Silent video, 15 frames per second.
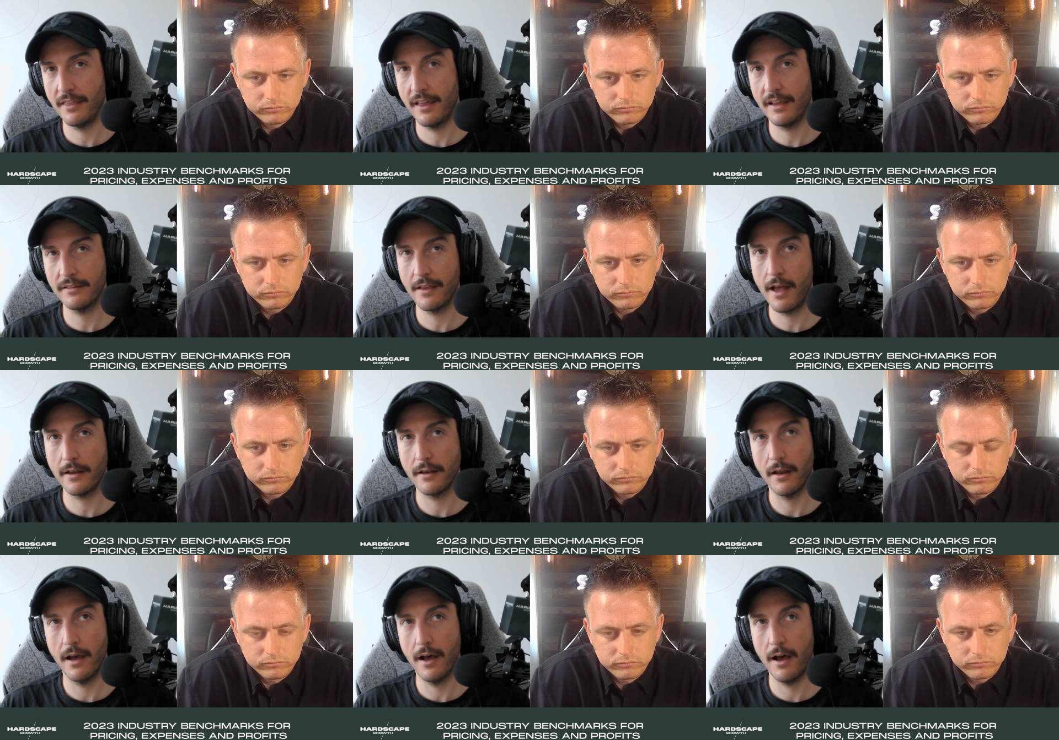Speaker 1: things that
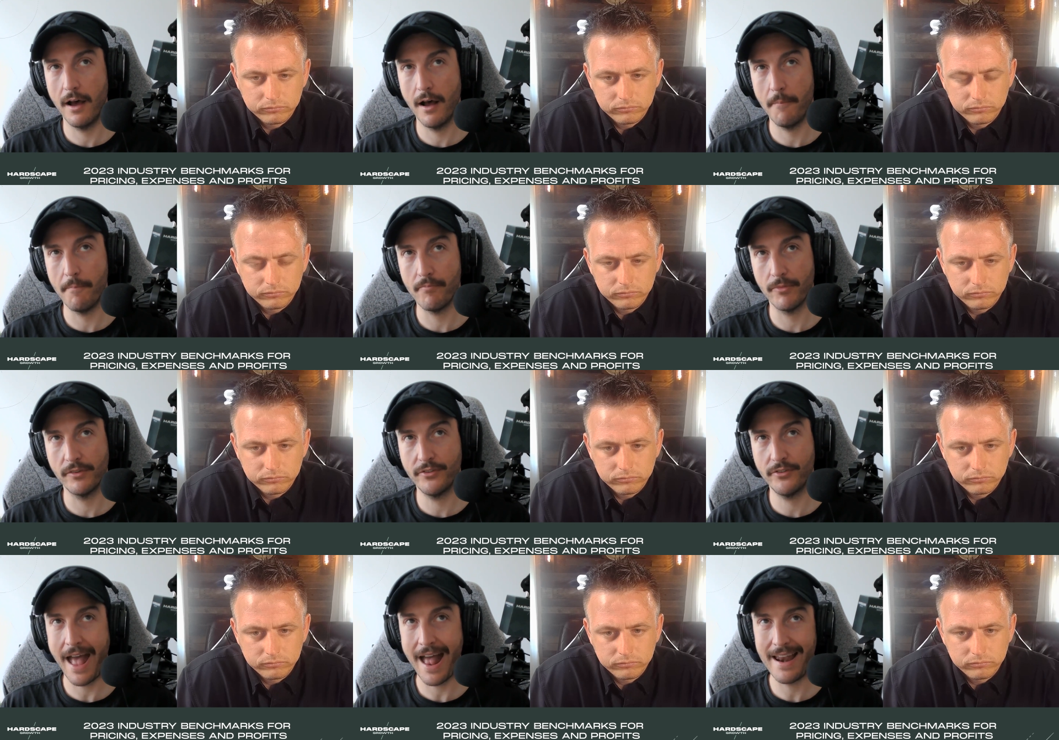um,
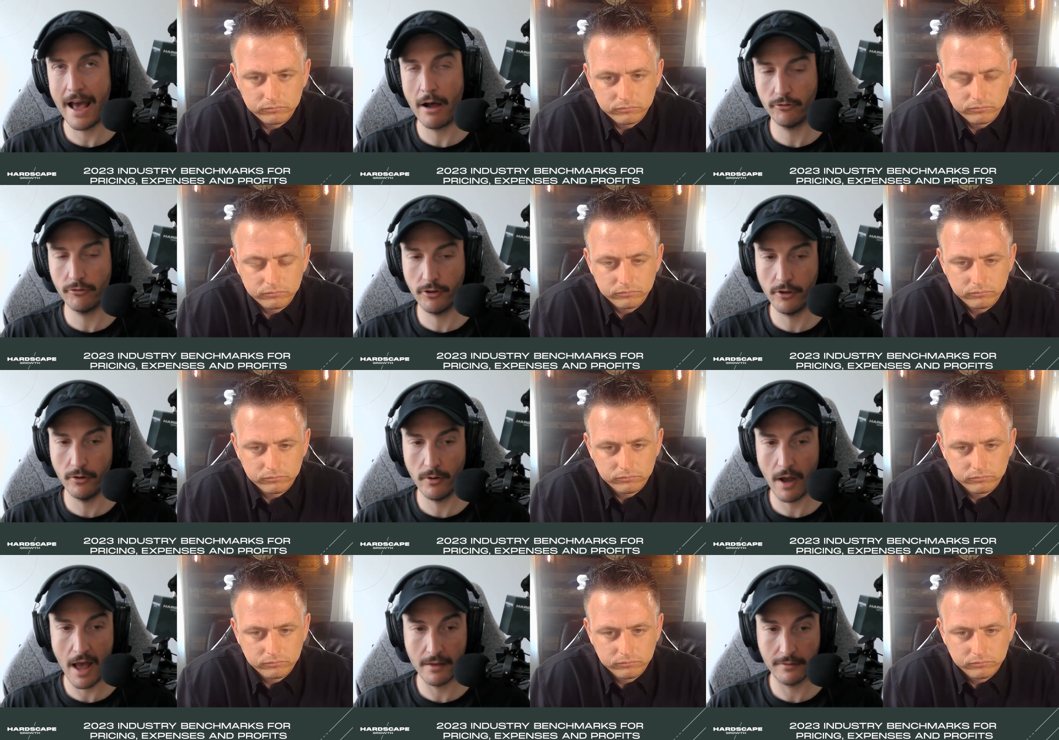stand out to you
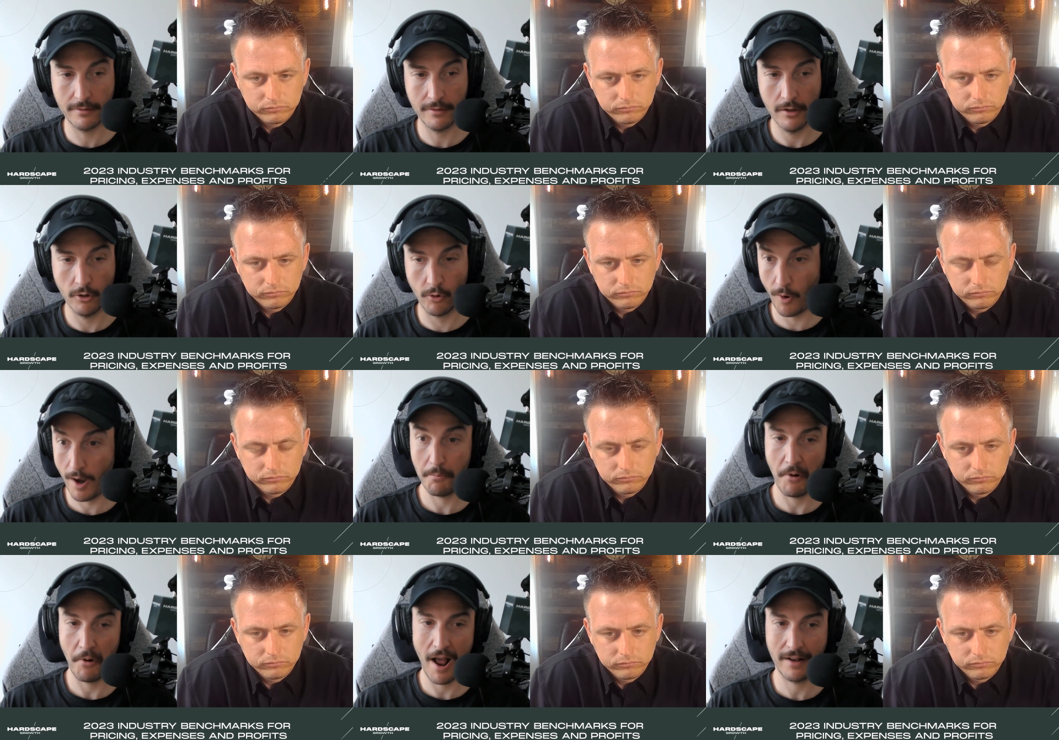as great
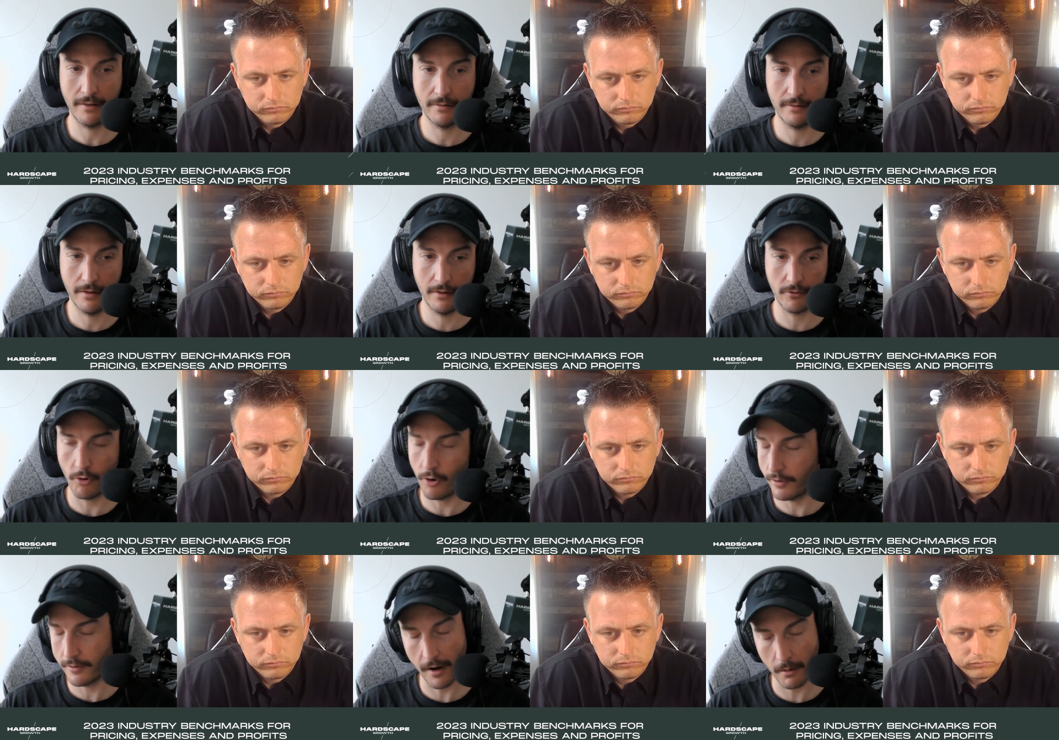practices or
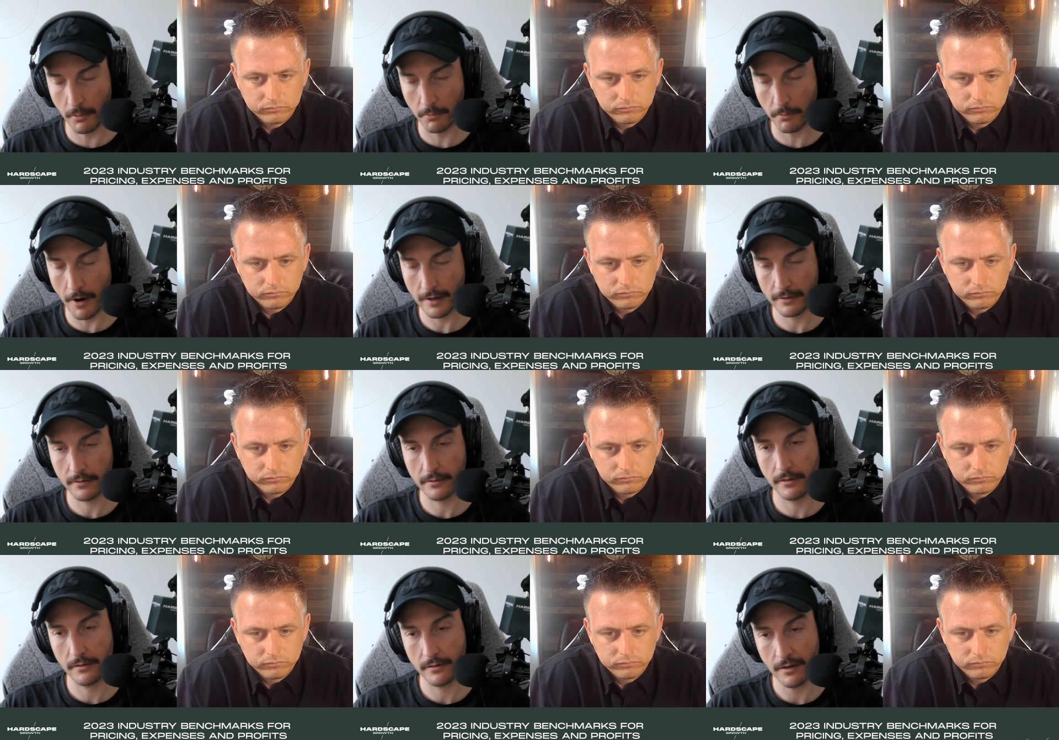terrible
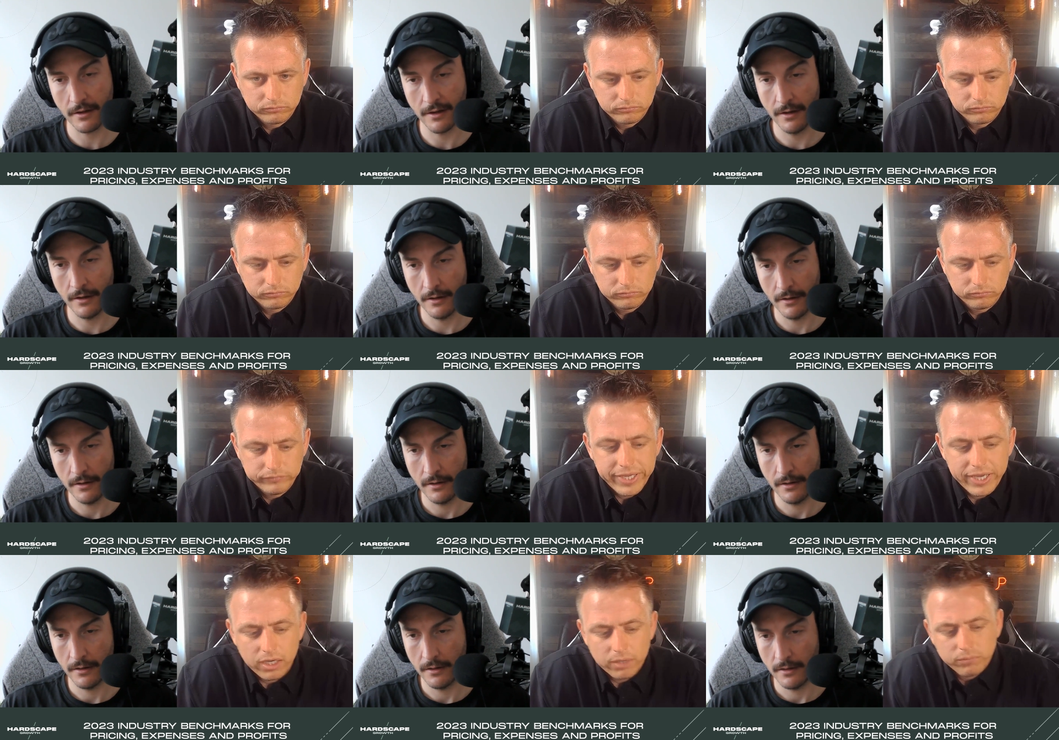practices?
Speaker 2: Yeah.
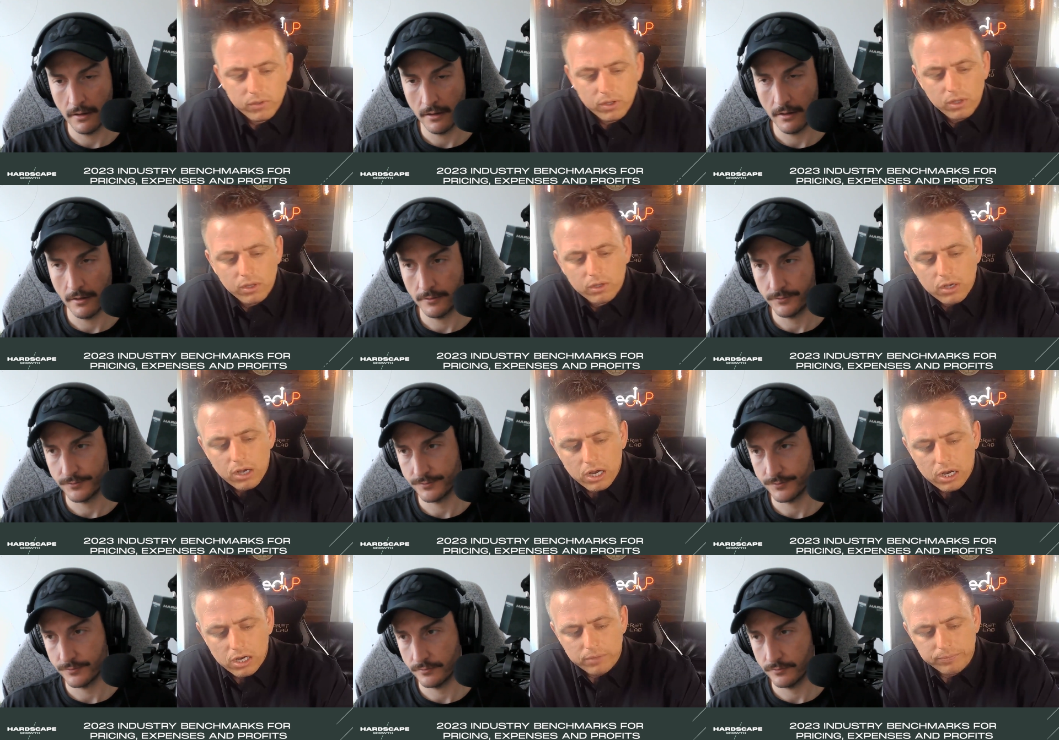
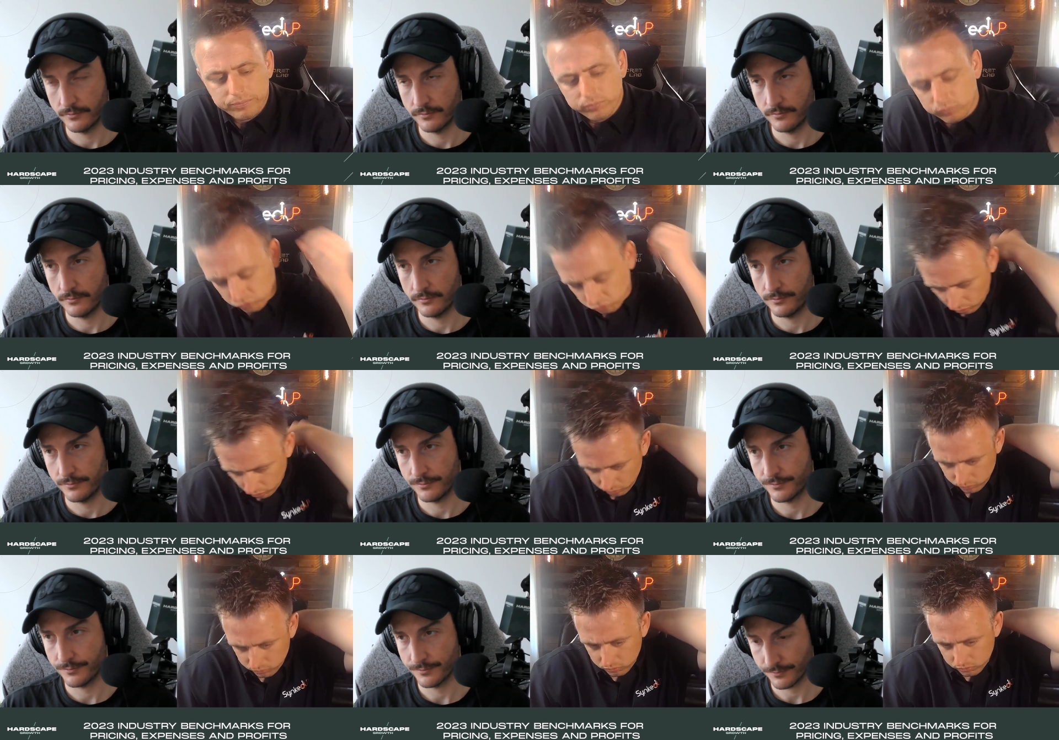Um, so
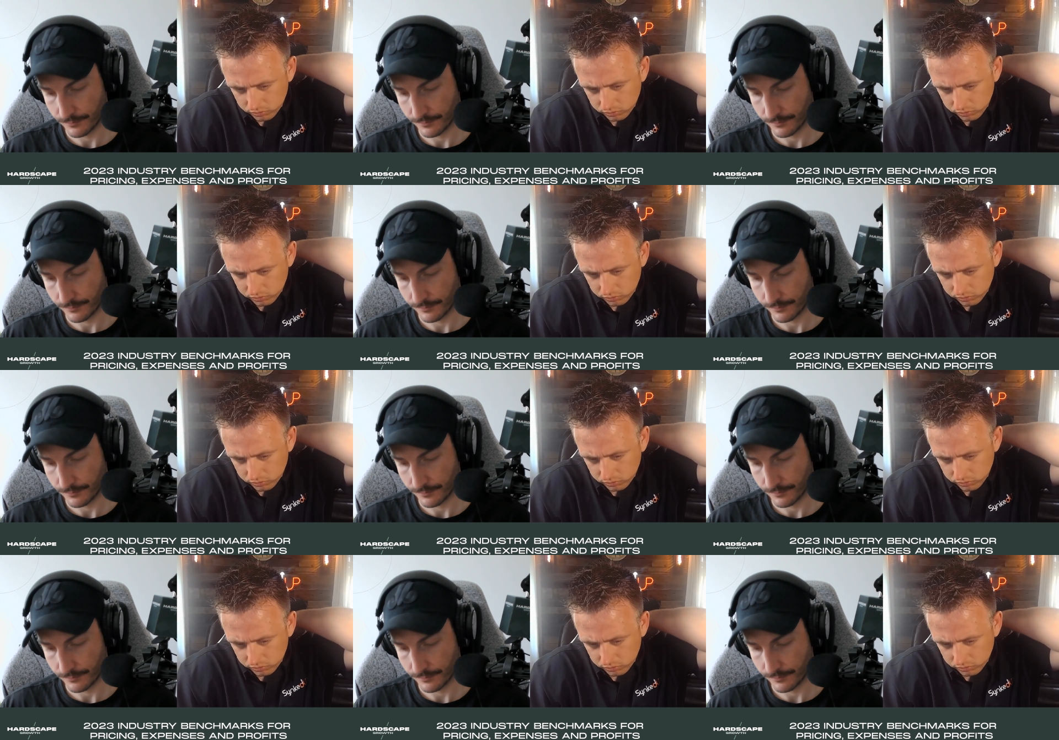the